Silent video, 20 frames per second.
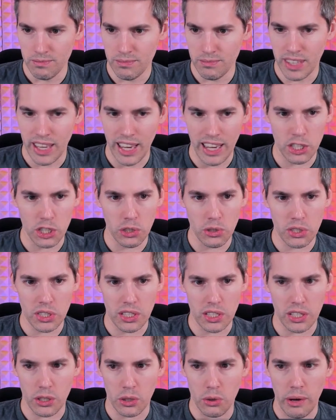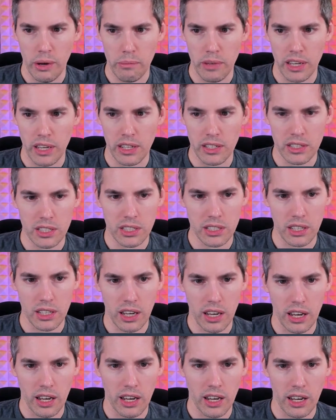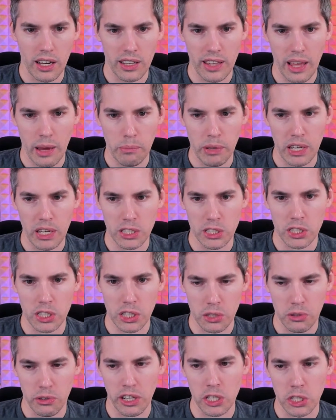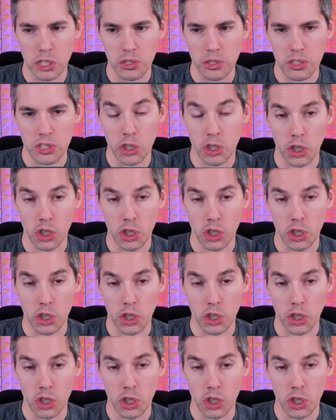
Can't you use an equipment uh, that pings the creatures?